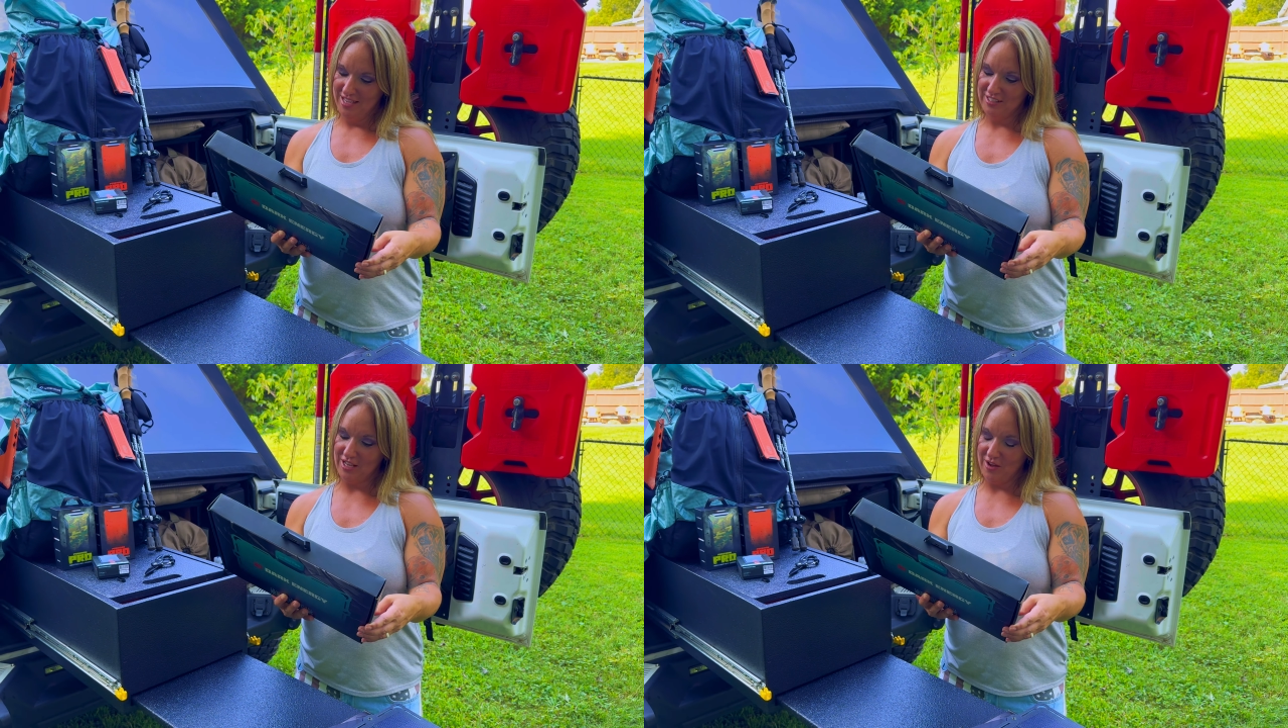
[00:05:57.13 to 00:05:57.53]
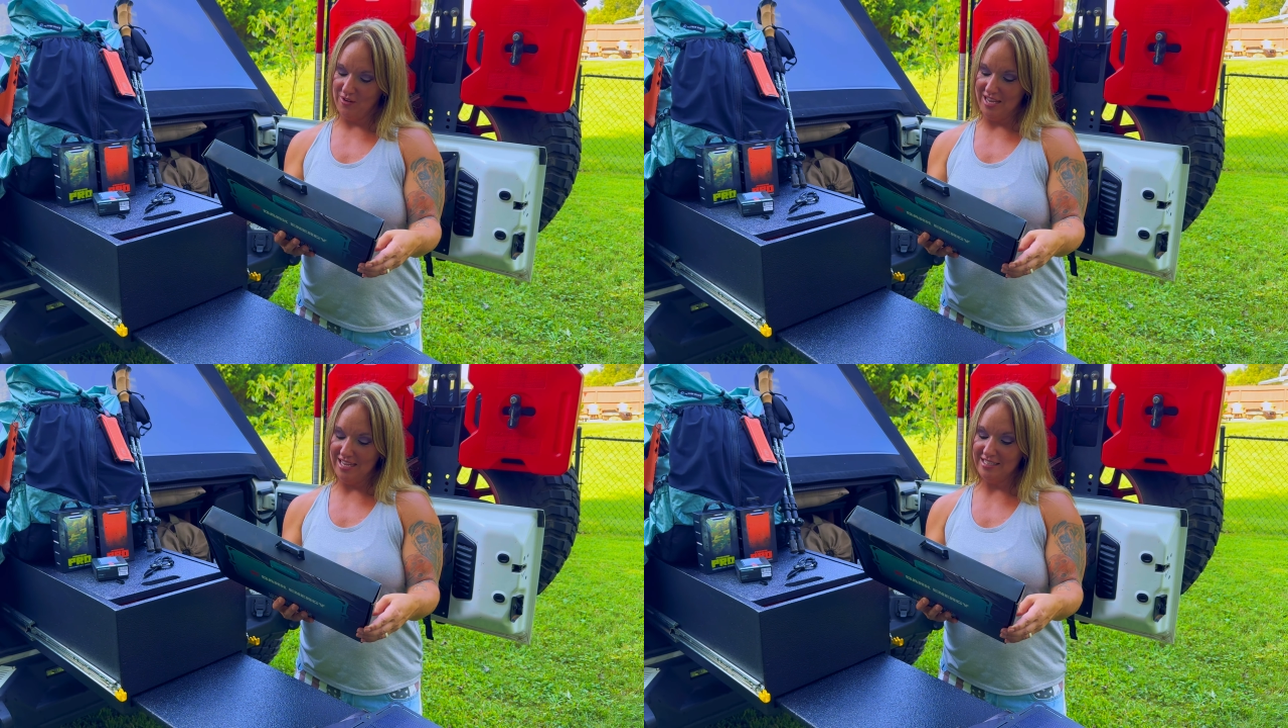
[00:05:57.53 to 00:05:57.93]
So
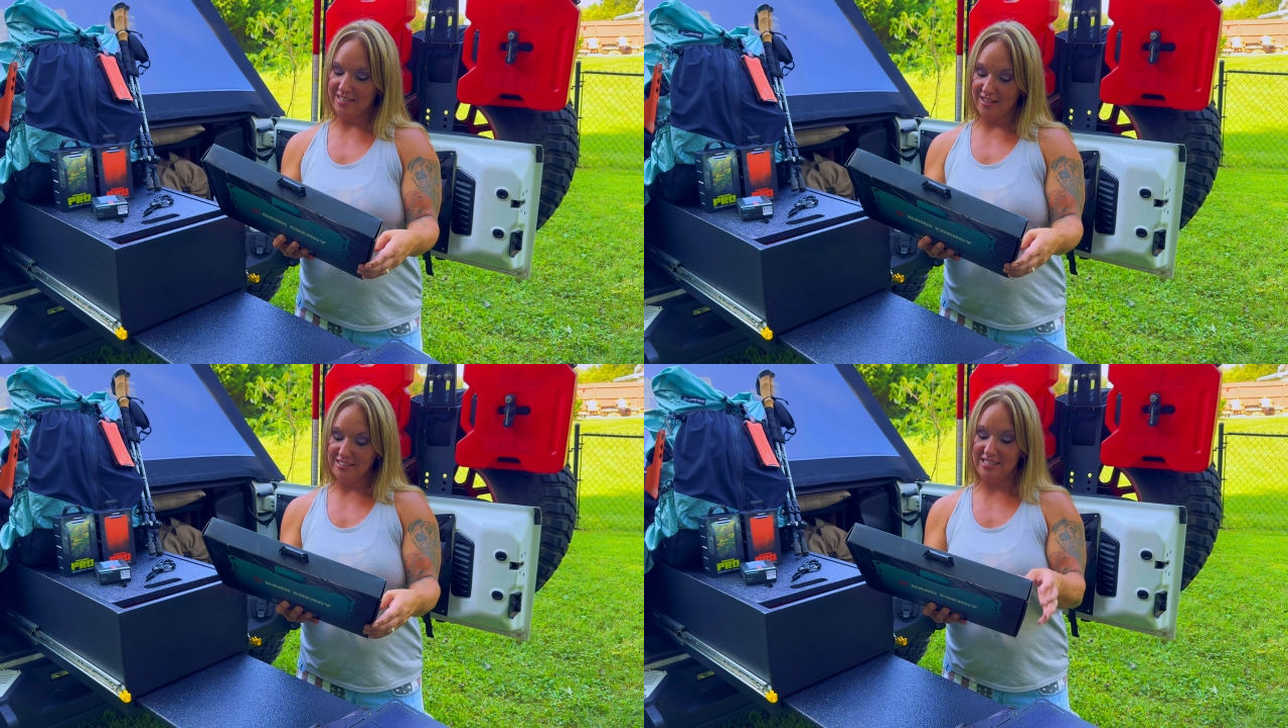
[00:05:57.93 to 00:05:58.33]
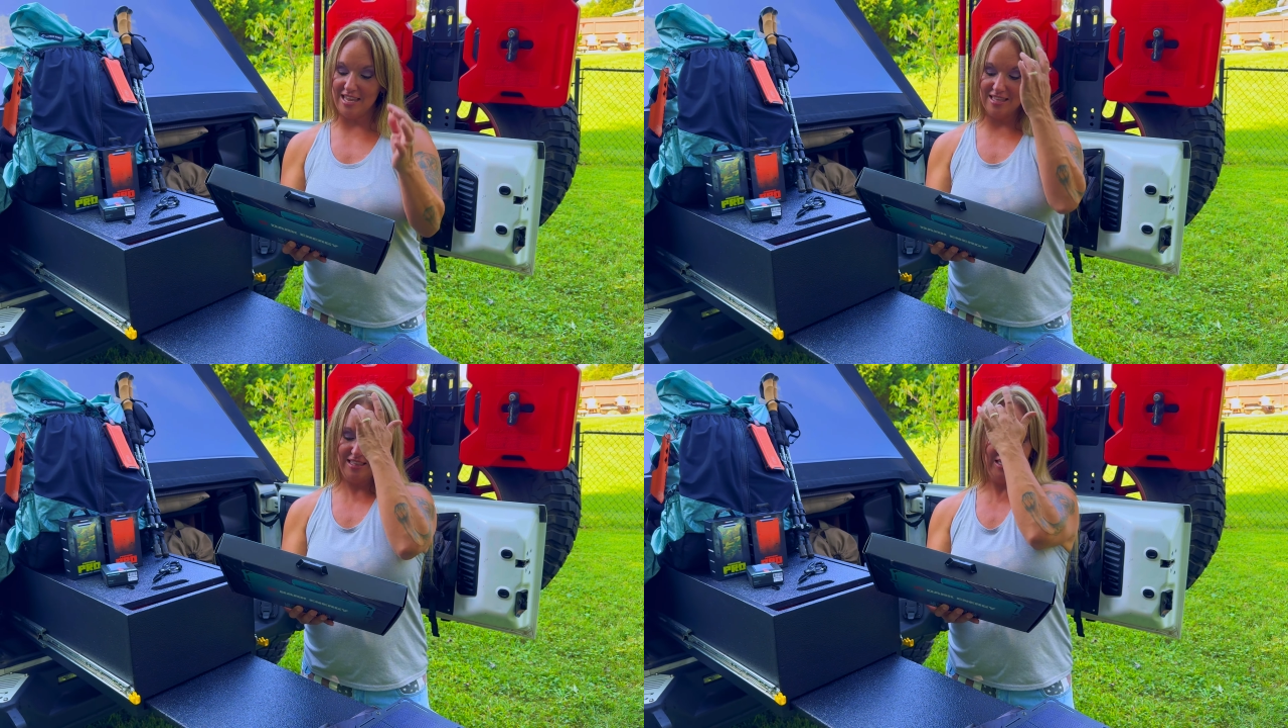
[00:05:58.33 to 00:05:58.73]
it does say
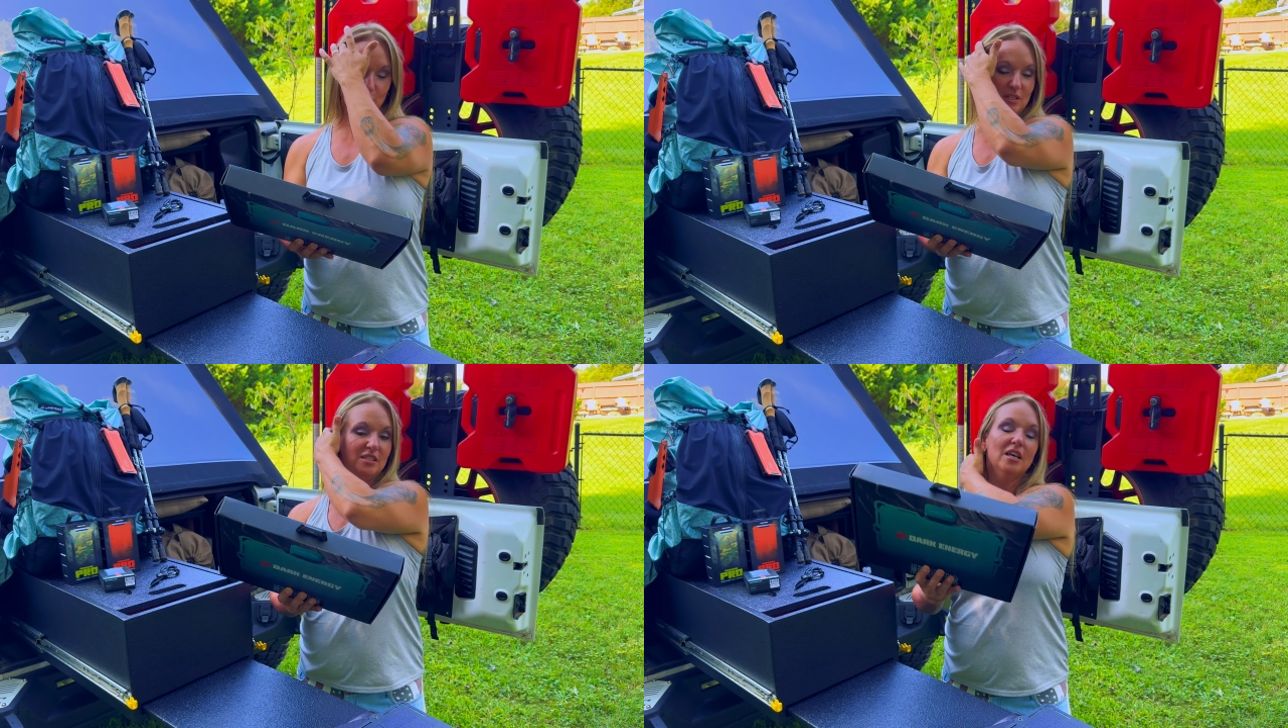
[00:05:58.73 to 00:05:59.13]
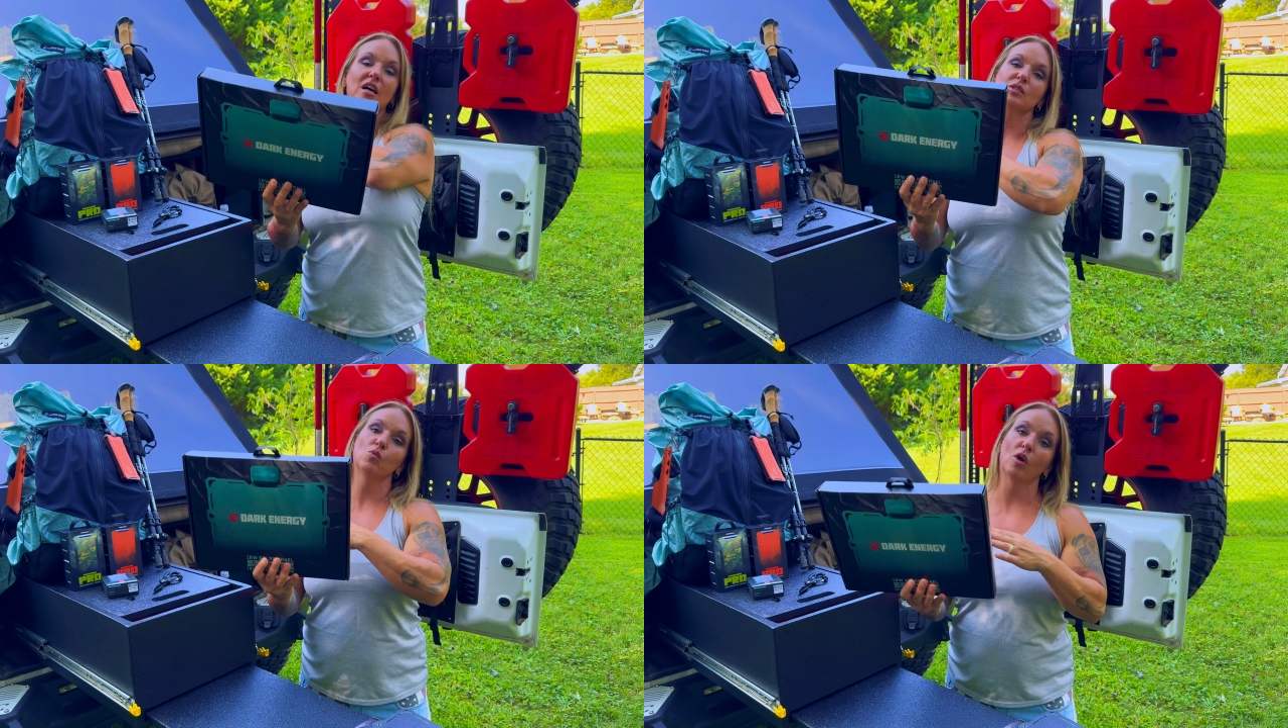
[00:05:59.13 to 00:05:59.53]
that this one
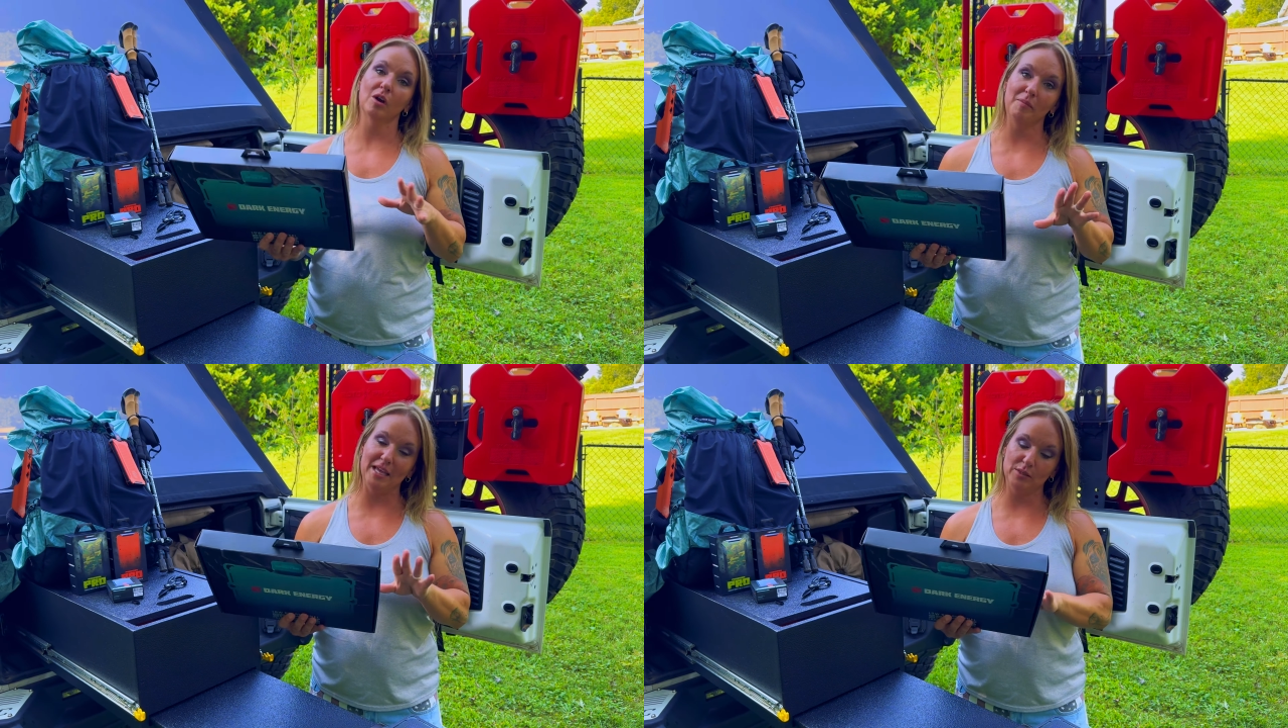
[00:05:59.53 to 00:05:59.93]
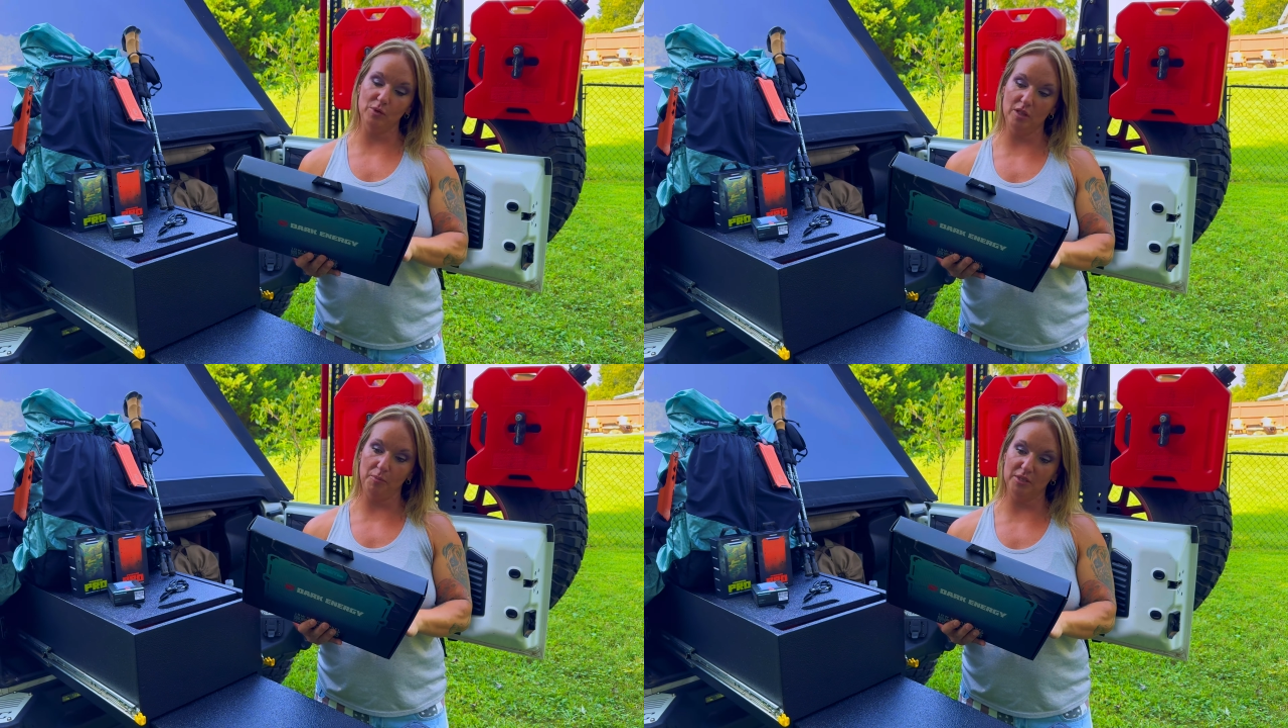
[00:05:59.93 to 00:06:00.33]
does work best
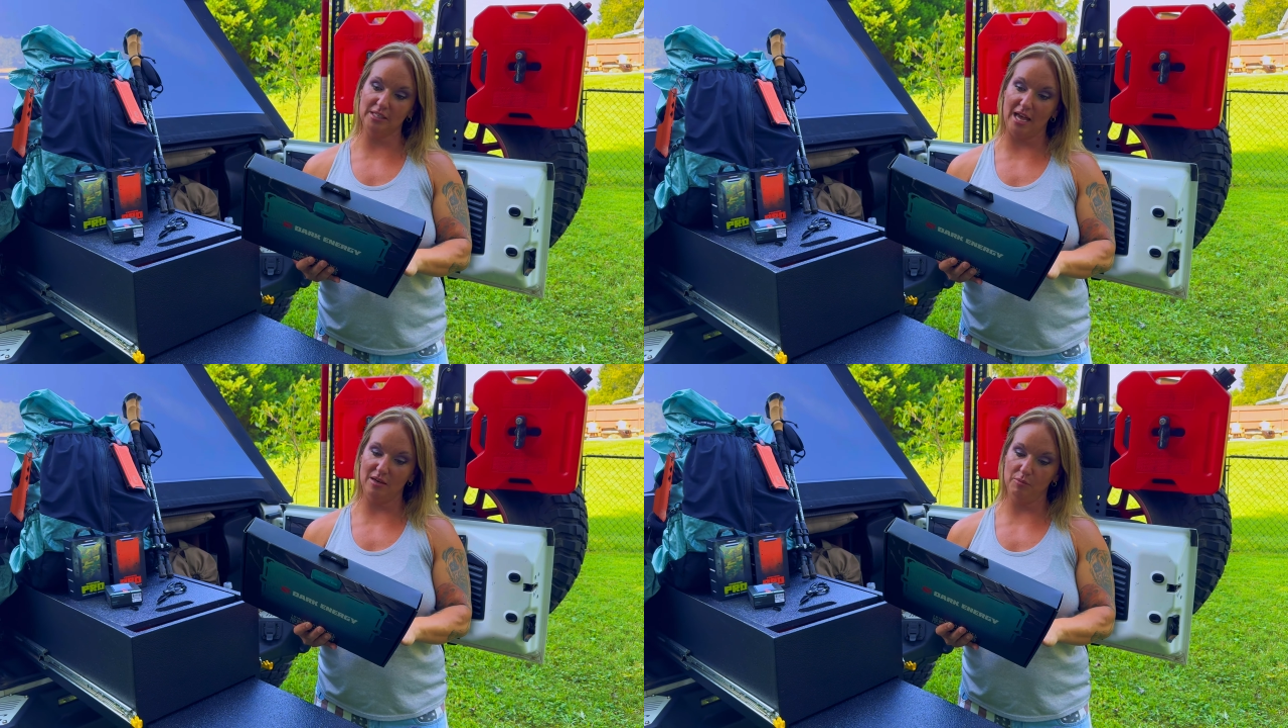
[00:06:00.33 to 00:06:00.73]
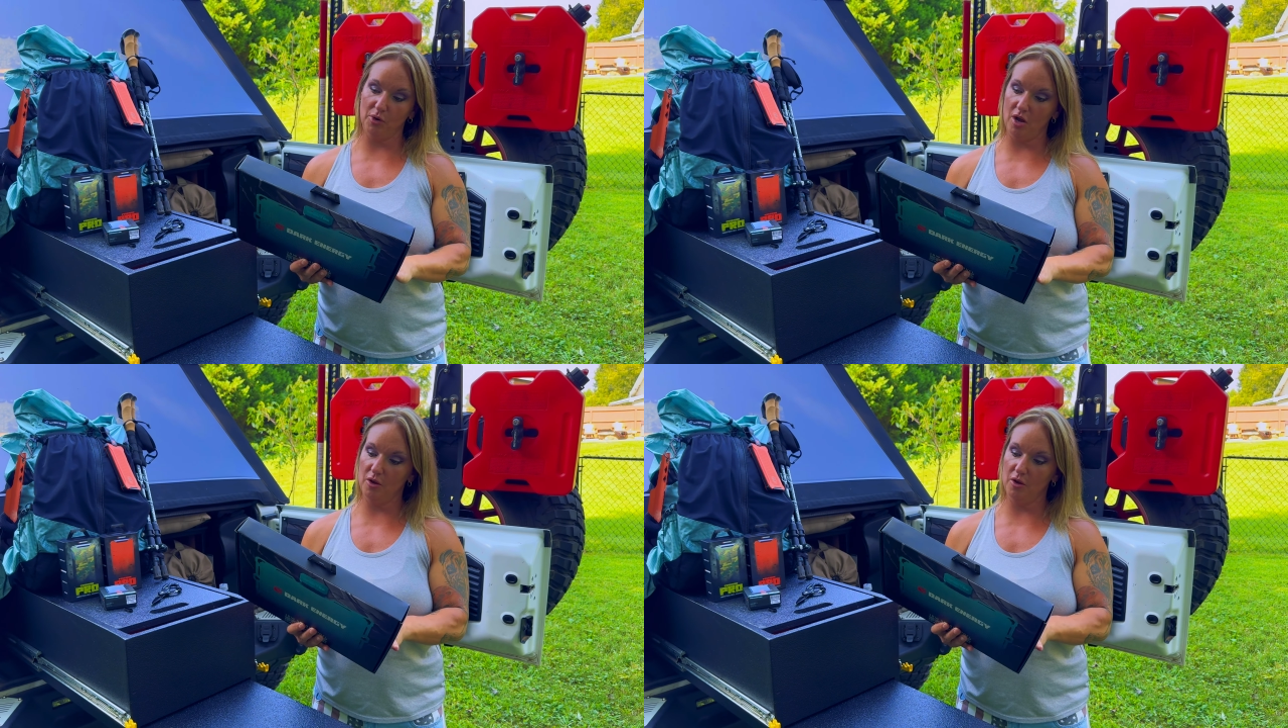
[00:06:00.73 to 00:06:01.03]
with the Poseidon Pro